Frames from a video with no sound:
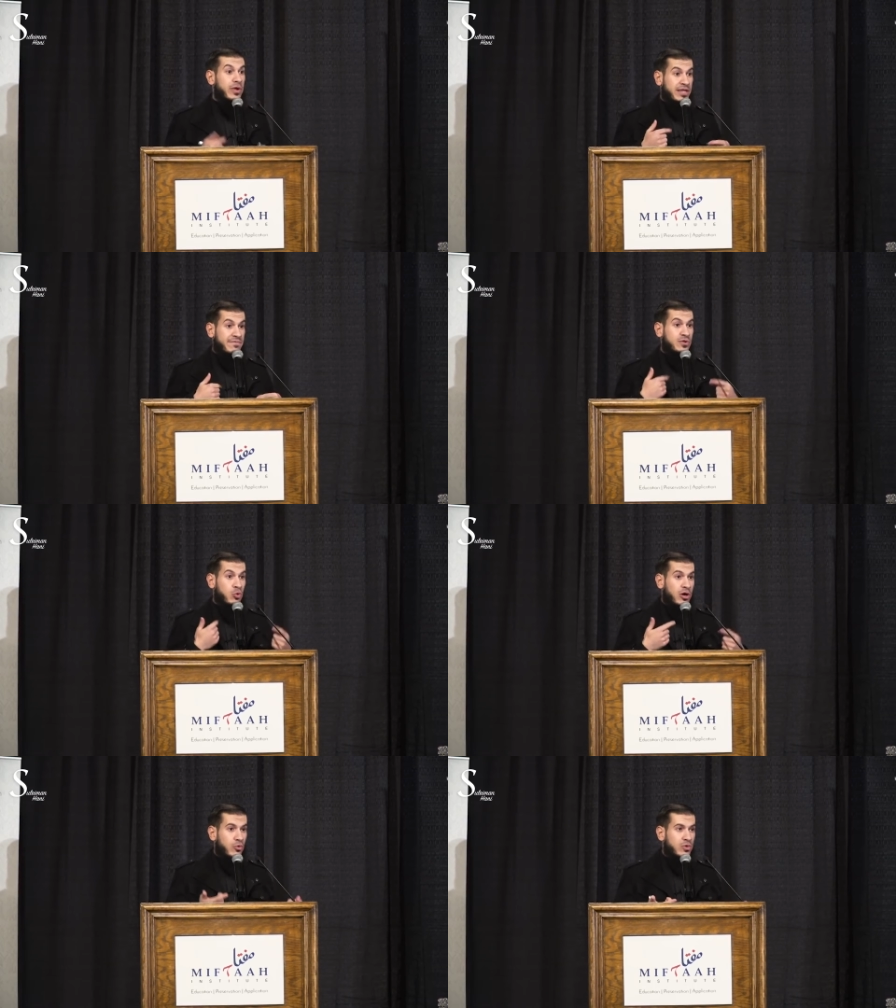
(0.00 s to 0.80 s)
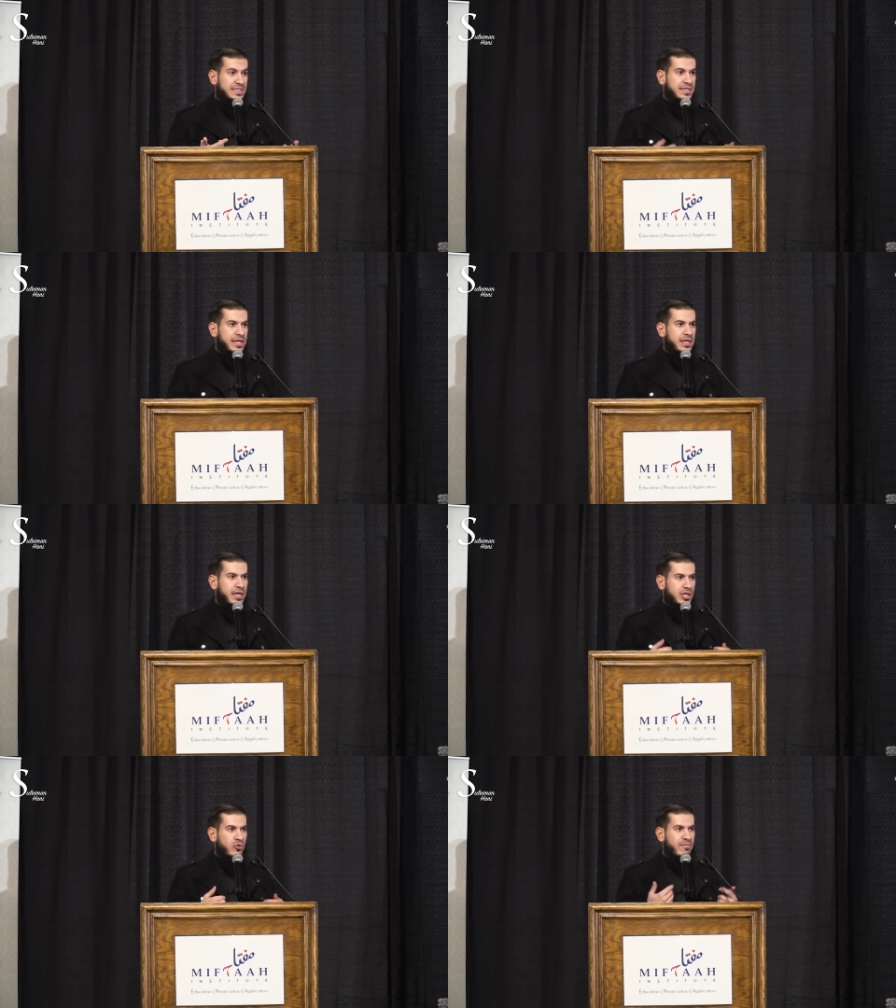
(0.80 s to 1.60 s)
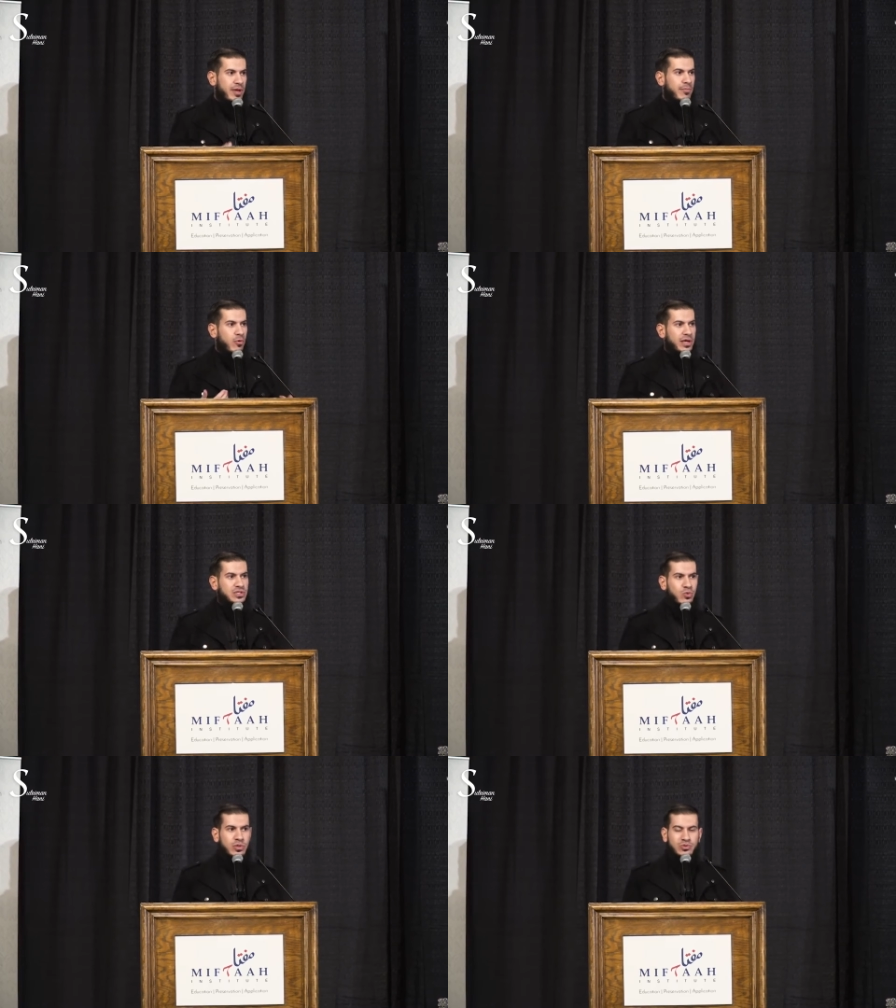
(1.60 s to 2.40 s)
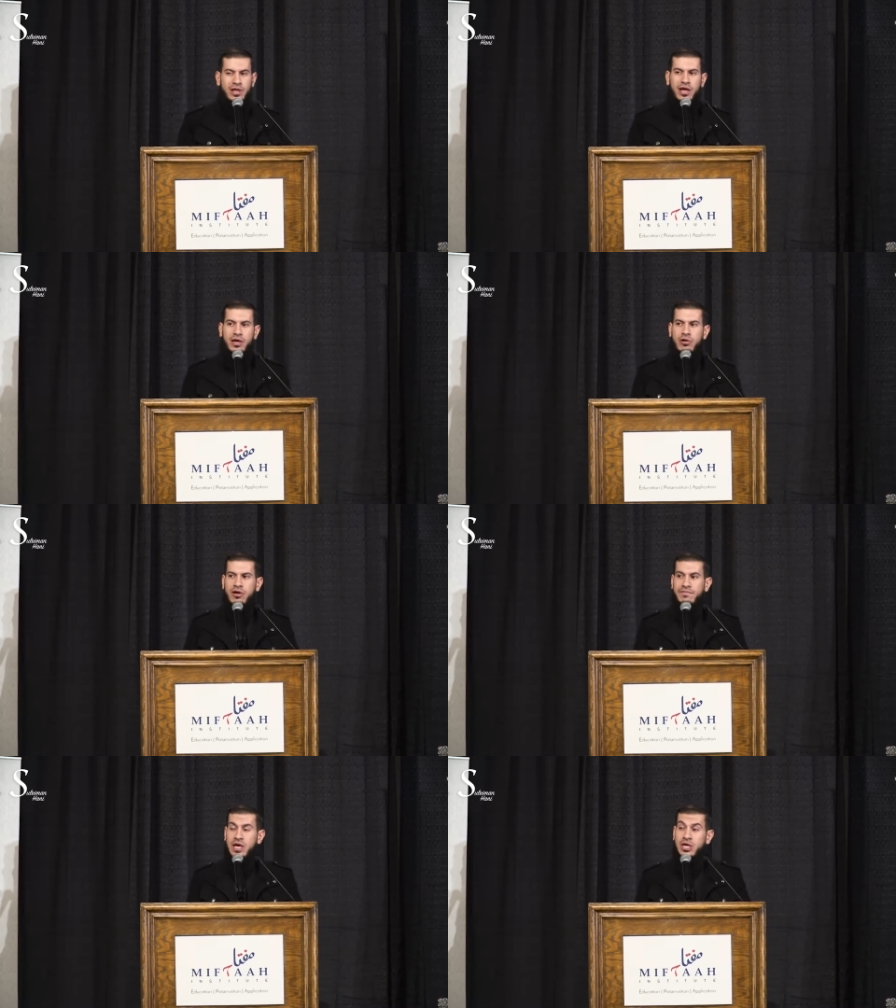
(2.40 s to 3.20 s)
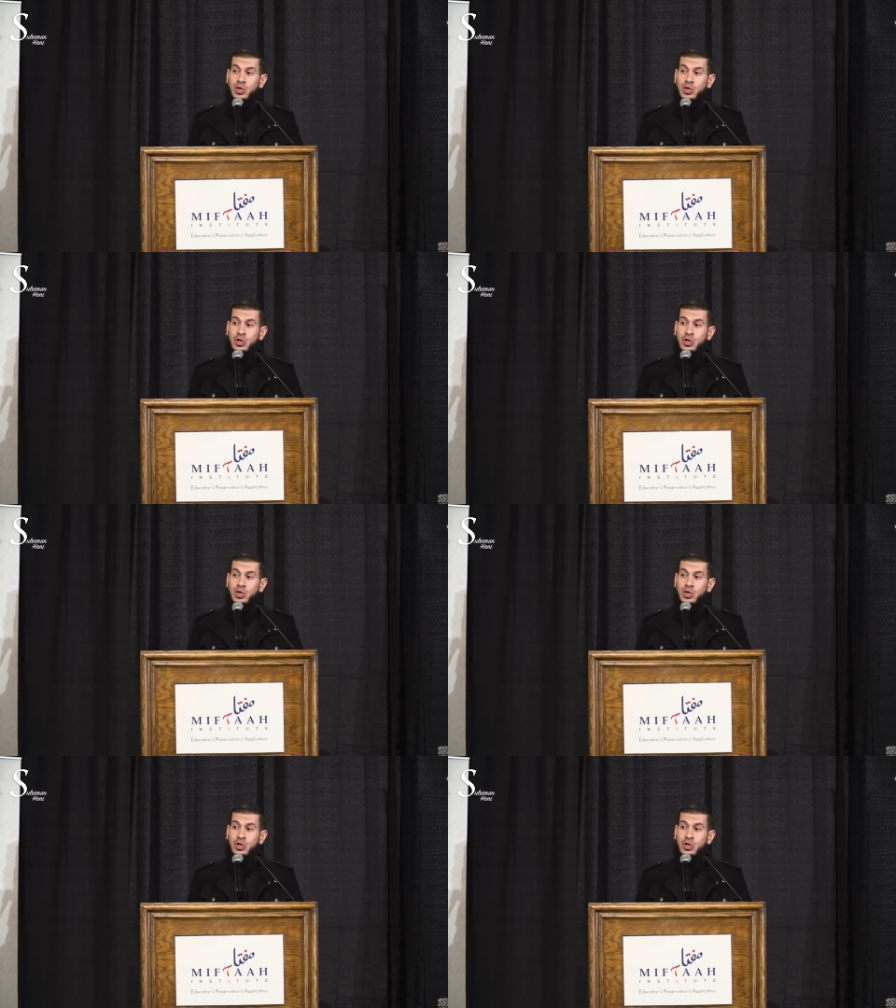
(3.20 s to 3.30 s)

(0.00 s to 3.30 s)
And if you are reciting and you've memorized Surah Al-A'raf,